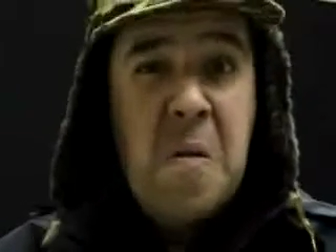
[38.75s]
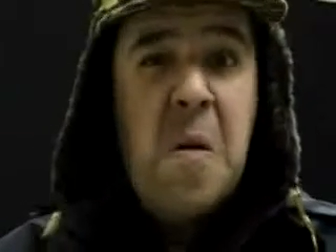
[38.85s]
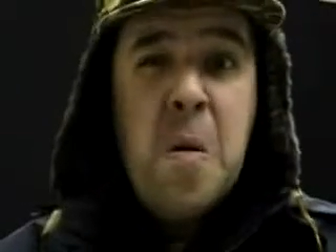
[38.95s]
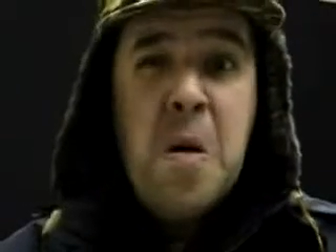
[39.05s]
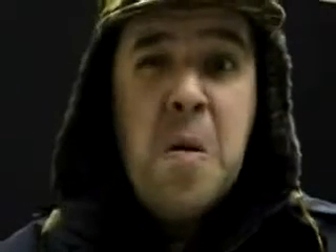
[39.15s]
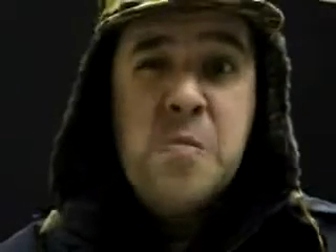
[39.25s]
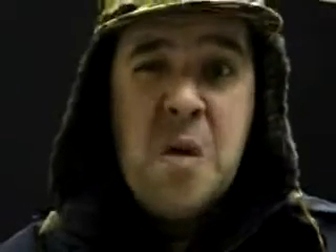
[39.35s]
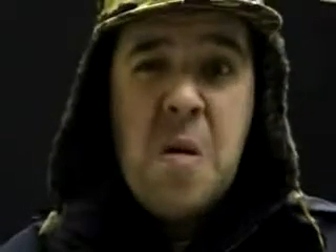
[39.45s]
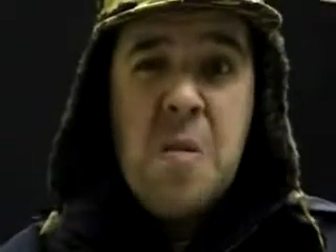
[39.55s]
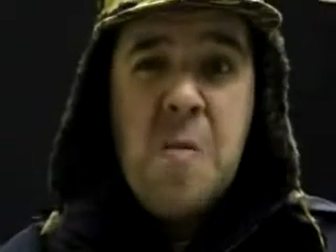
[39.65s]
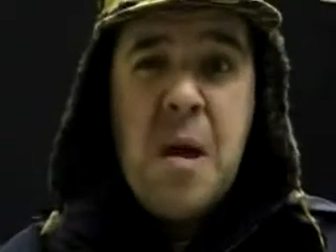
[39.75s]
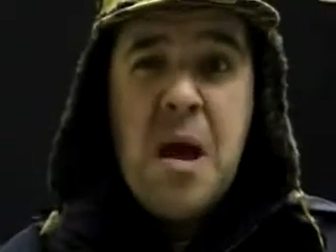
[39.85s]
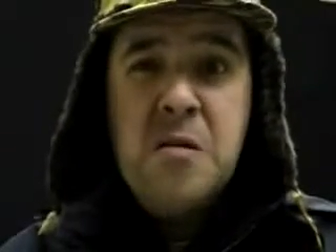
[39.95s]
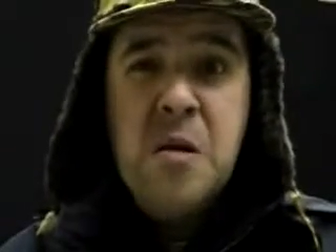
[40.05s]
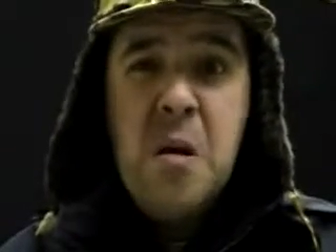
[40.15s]
You know who I'm talking
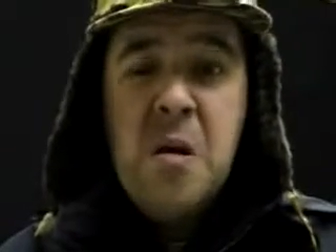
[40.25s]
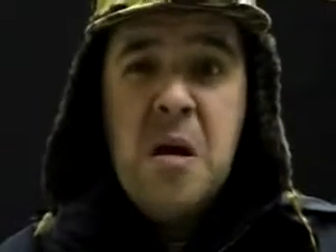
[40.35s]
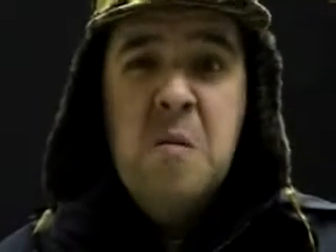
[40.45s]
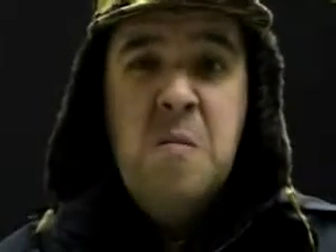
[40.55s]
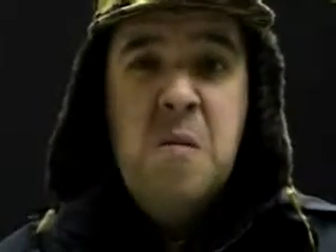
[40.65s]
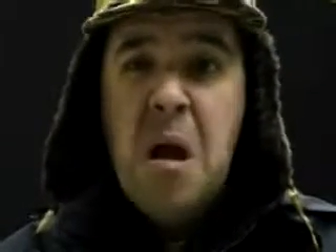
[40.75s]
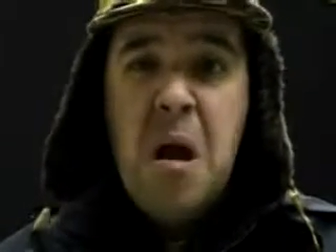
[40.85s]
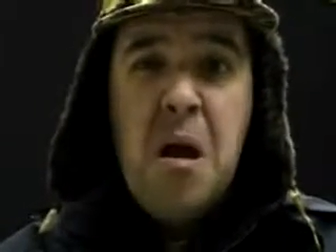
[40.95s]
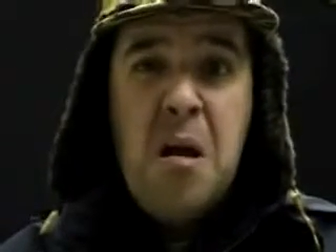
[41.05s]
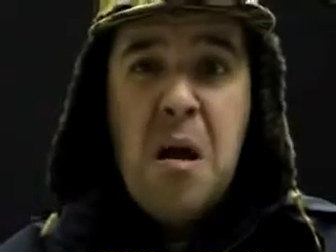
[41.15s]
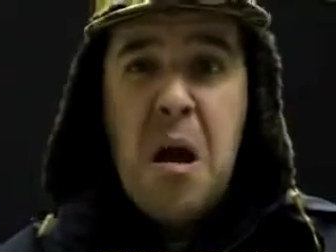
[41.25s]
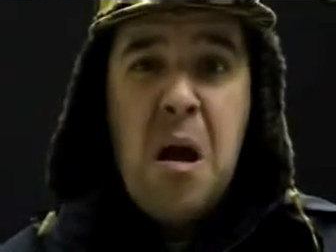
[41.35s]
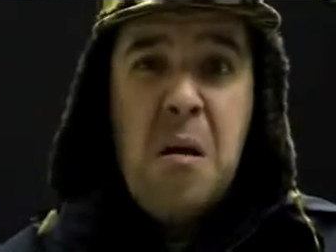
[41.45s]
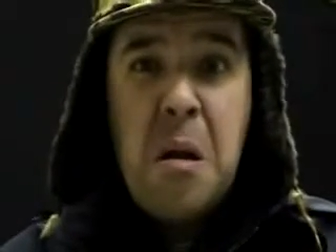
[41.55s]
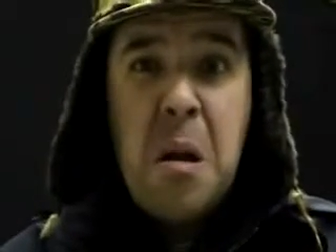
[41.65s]
about? You know who? Na
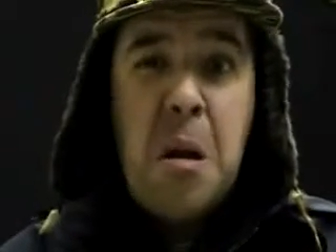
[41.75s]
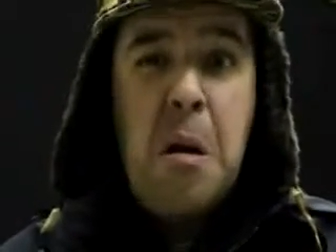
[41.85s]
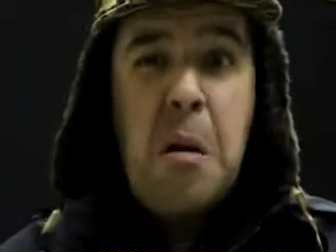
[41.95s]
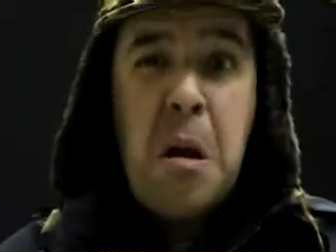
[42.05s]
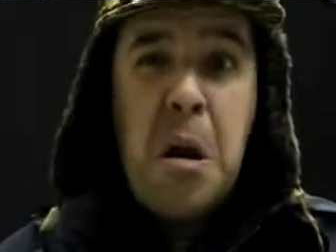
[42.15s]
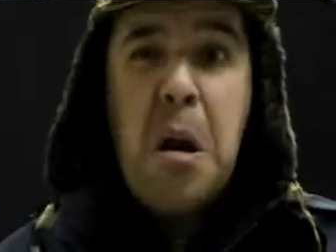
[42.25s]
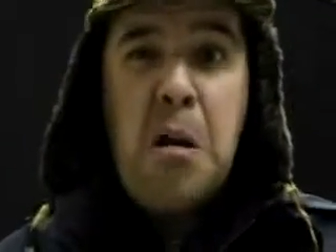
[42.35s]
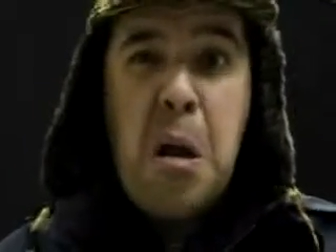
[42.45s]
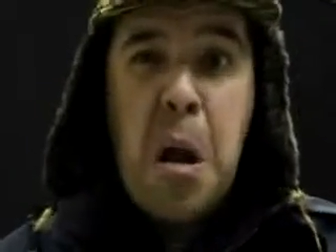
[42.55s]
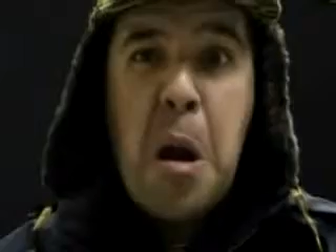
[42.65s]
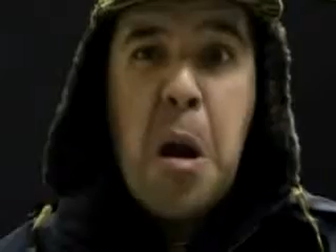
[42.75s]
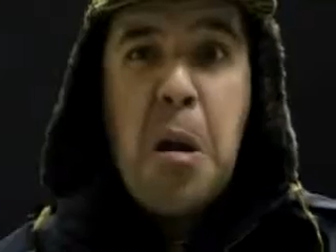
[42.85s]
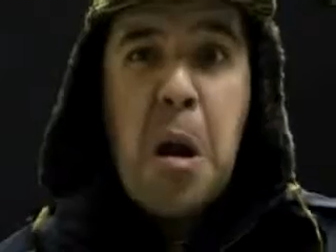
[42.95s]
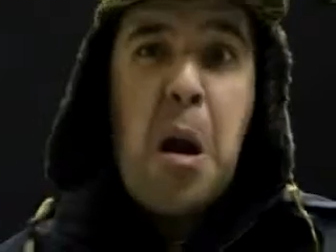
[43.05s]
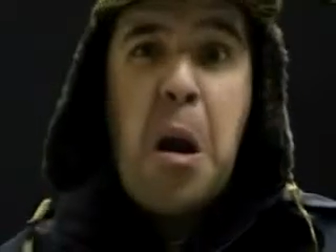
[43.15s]
na na na
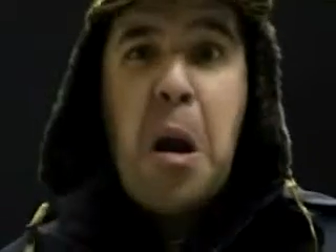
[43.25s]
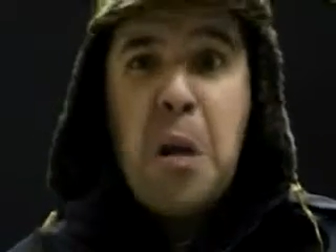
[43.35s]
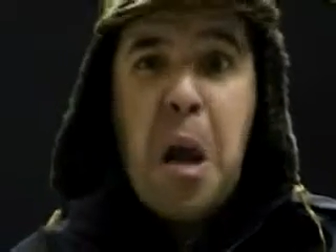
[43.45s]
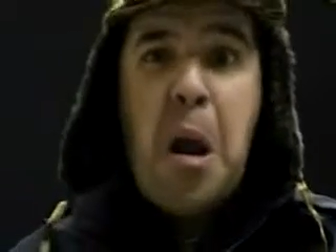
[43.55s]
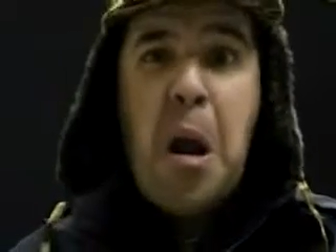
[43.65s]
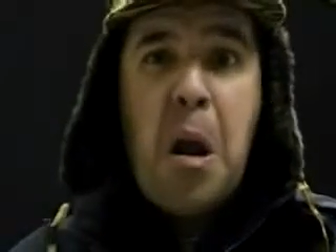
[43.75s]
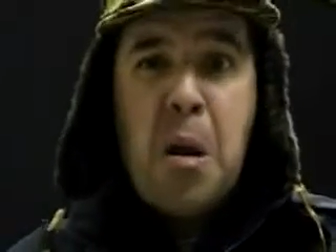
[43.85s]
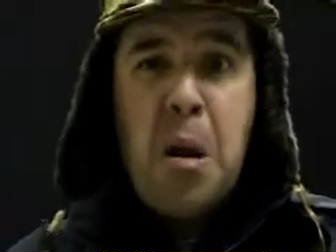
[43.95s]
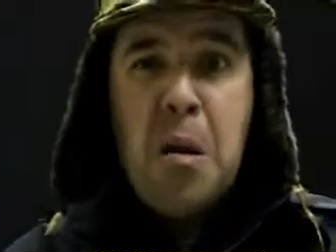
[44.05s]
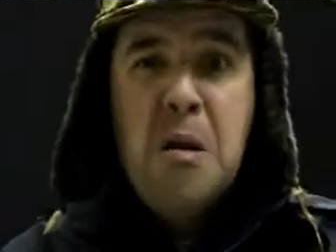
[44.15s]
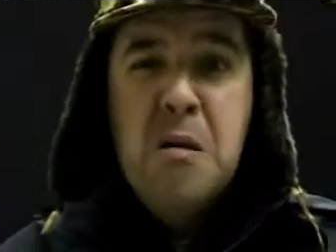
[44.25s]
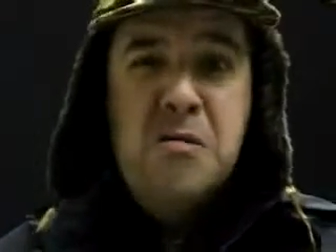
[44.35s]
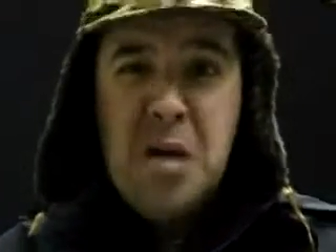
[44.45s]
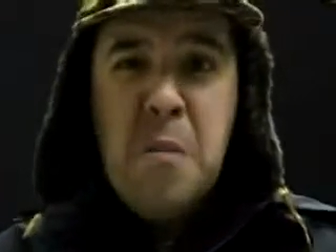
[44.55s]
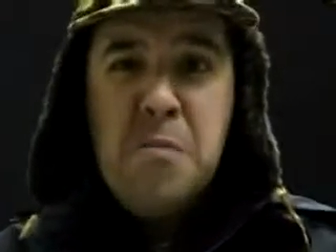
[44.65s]
na na na na.
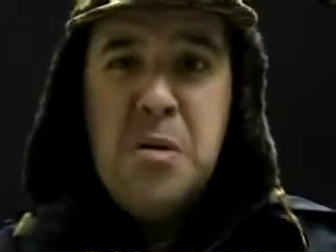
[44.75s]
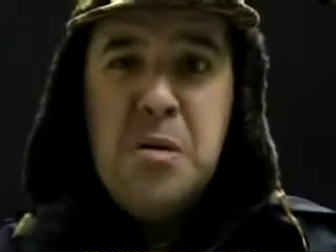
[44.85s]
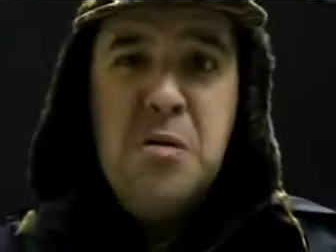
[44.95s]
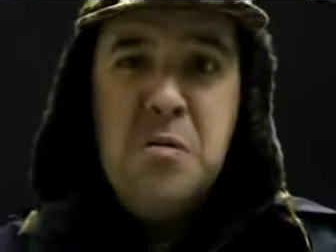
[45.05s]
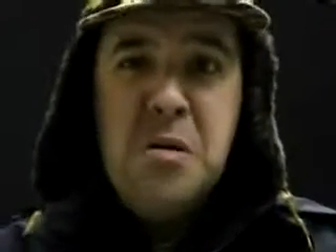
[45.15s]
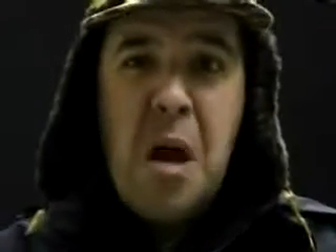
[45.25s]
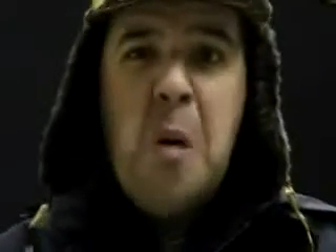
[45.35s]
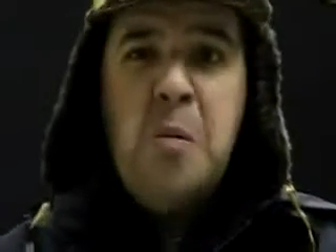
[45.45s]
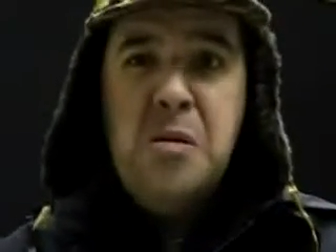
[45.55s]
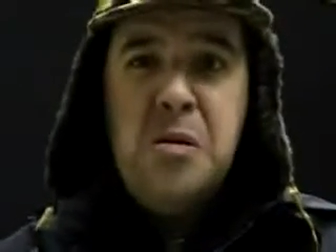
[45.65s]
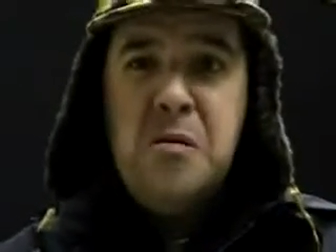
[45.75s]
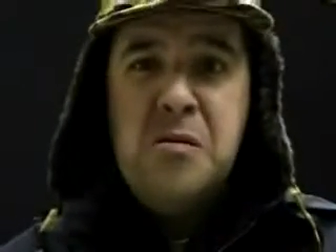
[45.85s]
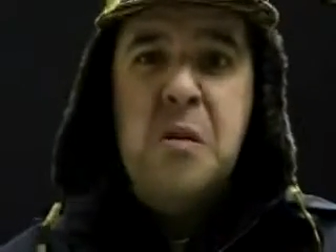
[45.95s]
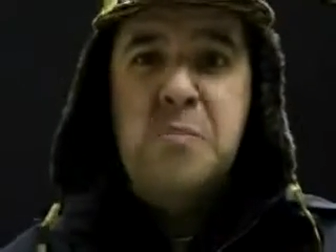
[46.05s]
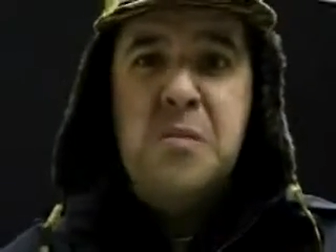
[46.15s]
Something to do with Odin
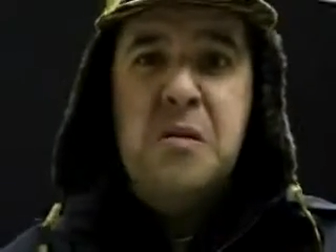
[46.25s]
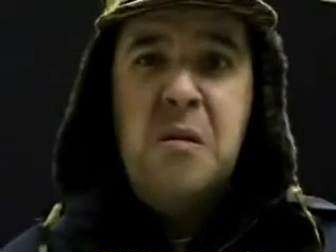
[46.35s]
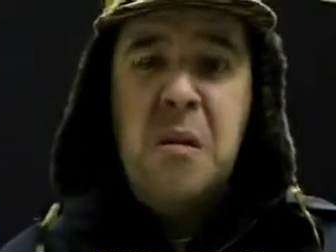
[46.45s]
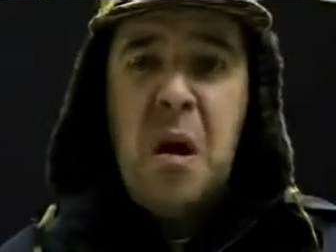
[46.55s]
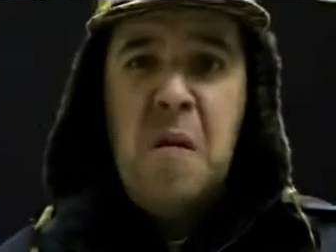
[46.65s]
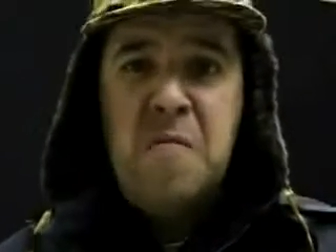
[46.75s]
or something.